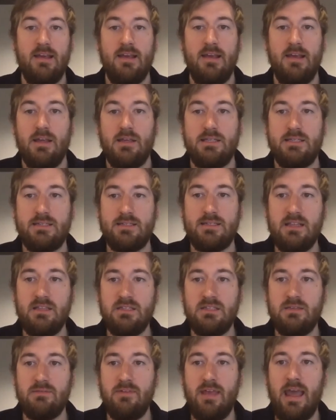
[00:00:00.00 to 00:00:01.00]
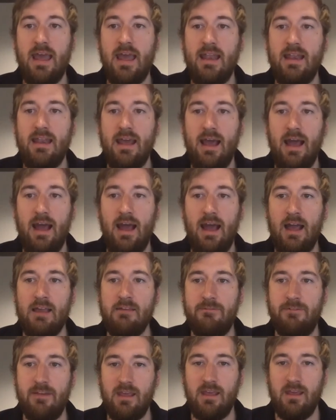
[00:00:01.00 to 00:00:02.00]
Since then, I
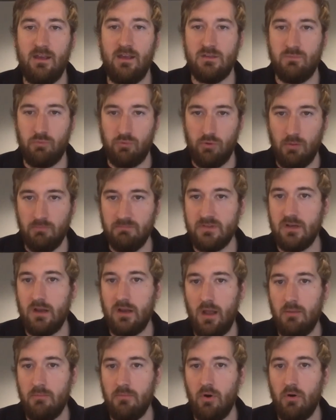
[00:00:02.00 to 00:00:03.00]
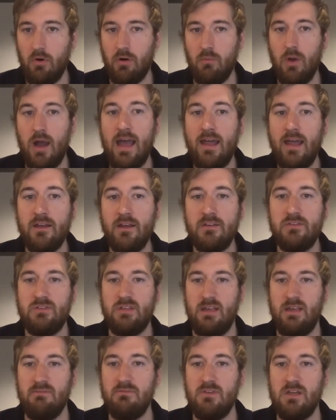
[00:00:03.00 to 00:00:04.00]
think it has prompted a lot more awareness
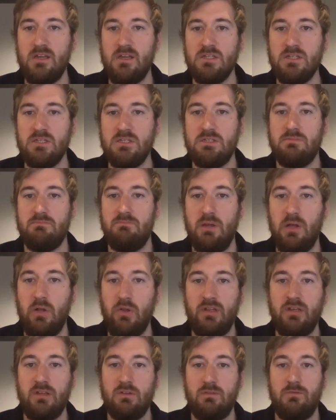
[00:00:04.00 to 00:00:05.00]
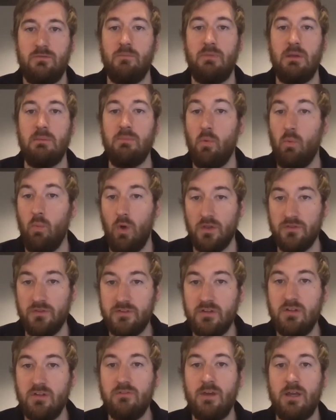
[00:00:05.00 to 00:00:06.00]
in these buildings that people want
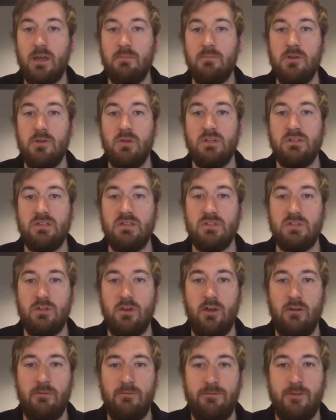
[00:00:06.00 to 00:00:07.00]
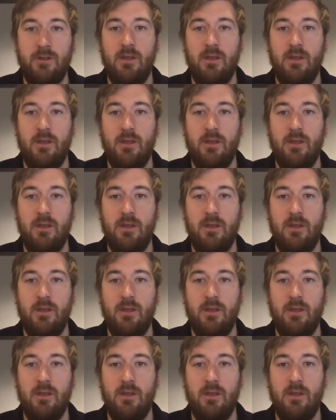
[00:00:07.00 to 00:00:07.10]
to do the community stuff.